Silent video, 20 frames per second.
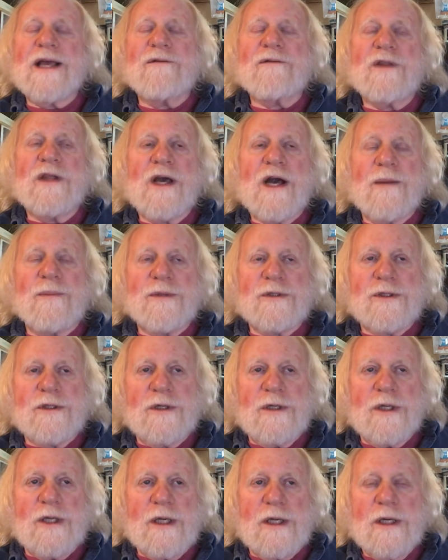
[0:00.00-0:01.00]
given the
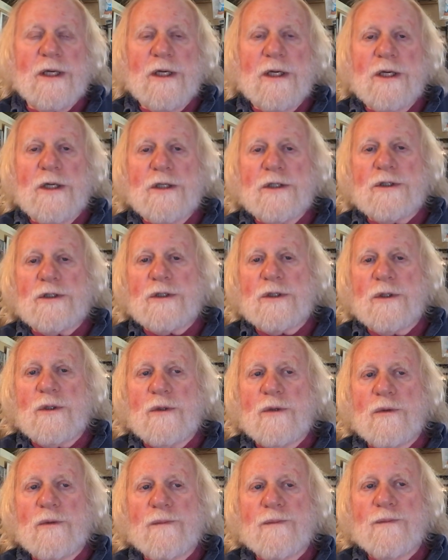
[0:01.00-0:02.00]
opportunity
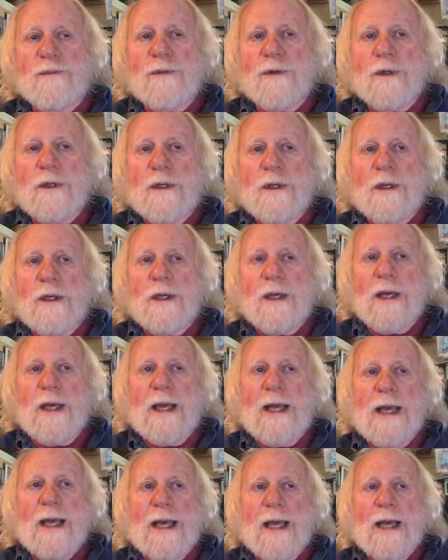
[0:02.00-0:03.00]
to
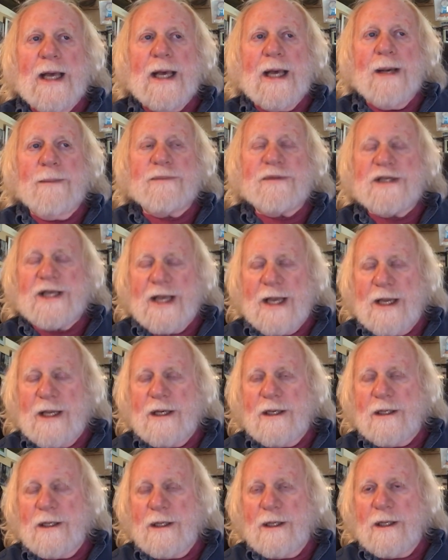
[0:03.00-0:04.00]

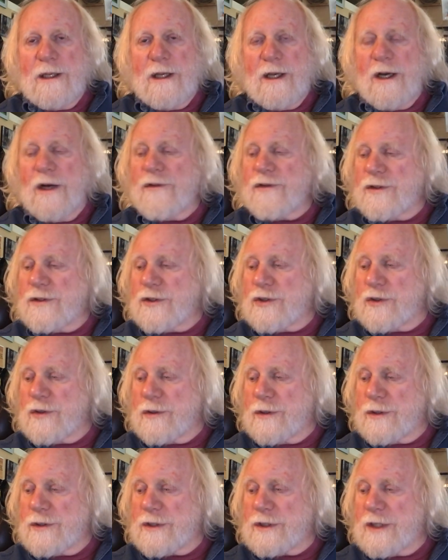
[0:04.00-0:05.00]
obtain health
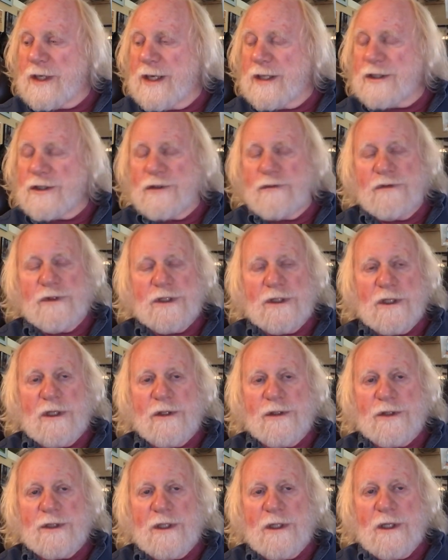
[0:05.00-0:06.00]
insurance as a
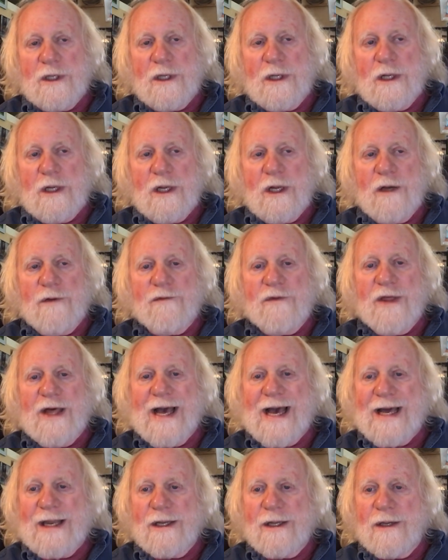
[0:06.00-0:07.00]
result
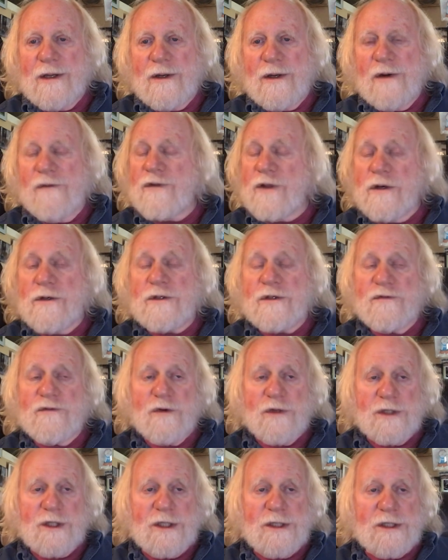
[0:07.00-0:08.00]
of those
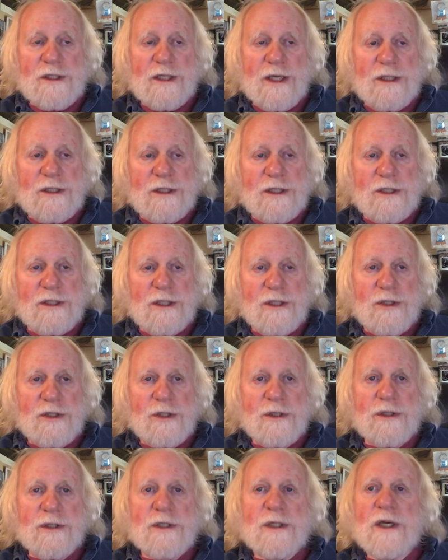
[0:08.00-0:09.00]
14 states'
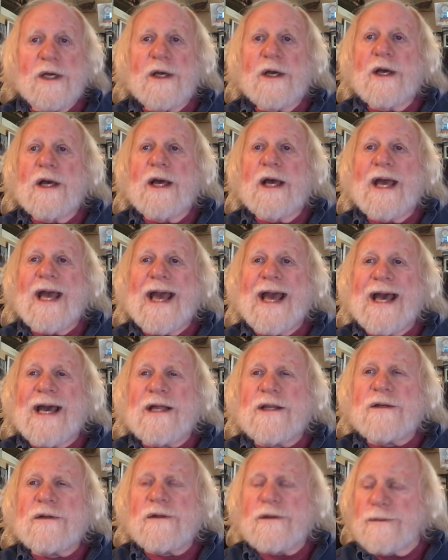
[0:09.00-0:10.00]
decisions.
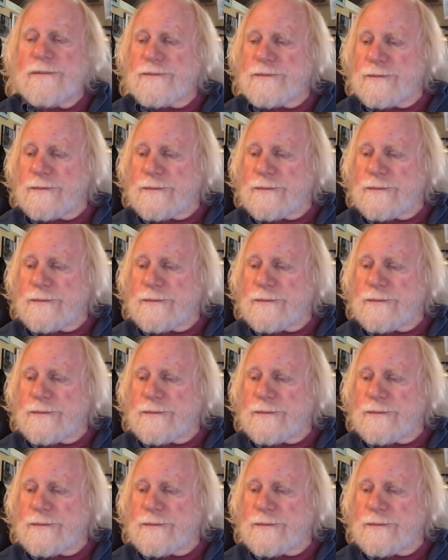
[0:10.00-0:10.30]
And